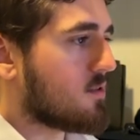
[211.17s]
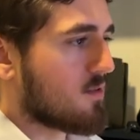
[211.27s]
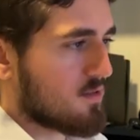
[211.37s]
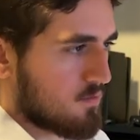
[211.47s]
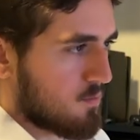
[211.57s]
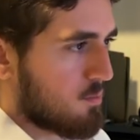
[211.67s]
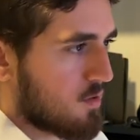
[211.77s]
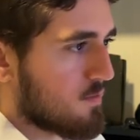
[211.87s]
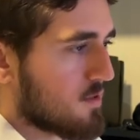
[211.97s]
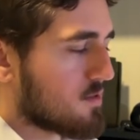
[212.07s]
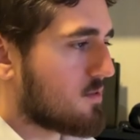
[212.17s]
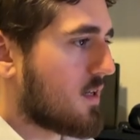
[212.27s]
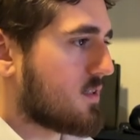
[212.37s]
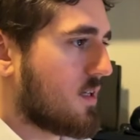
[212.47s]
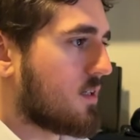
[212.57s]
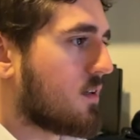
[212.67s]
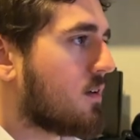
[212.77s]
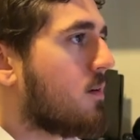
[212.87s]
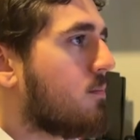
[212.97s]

So this is from a previous test I did.